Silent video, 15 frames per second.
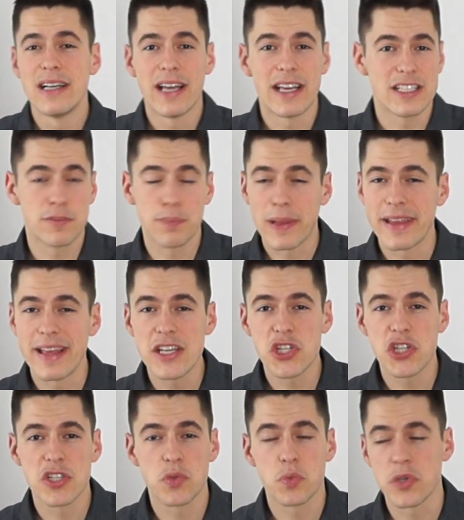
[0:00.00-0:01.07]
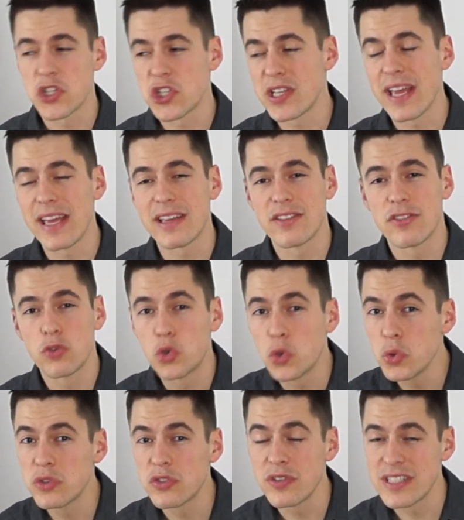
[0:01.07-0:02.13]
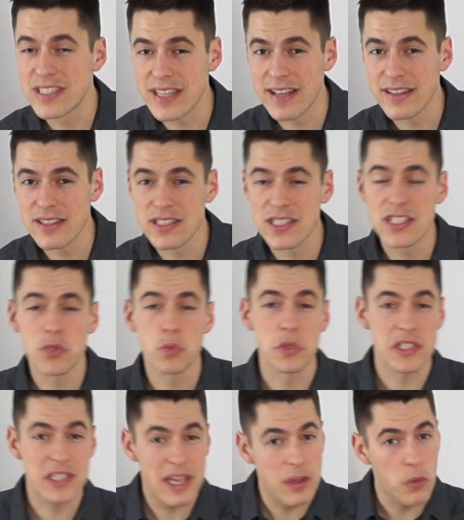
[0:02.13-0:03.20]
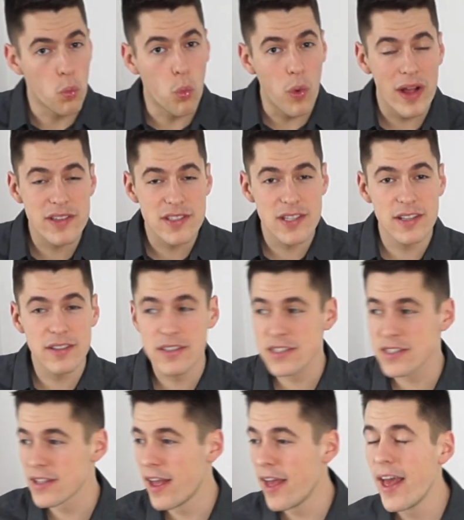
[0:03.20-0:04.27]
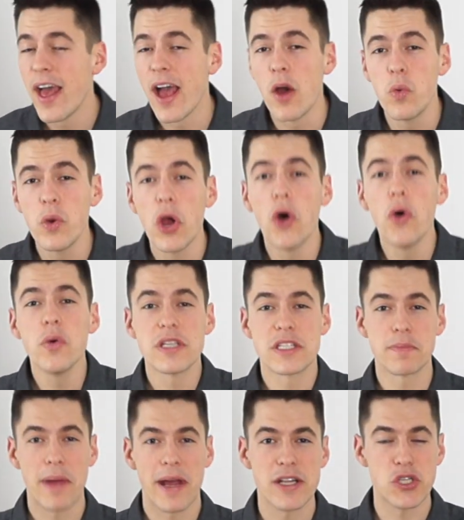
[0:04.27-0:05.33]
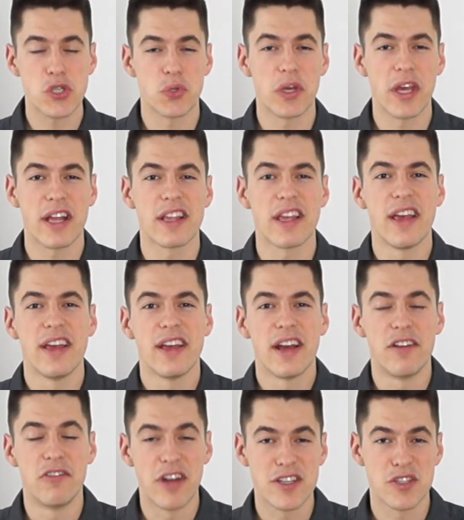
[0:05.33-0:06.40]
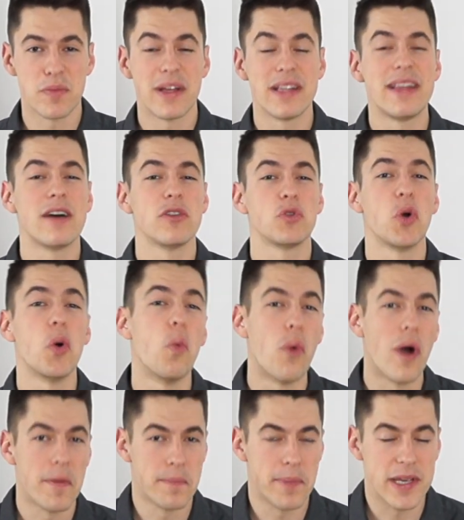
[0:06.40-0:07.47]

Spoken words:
Explanations which take 2, 3 sentences, we say in 1 sentence, and we always manage to get a resume down to a 1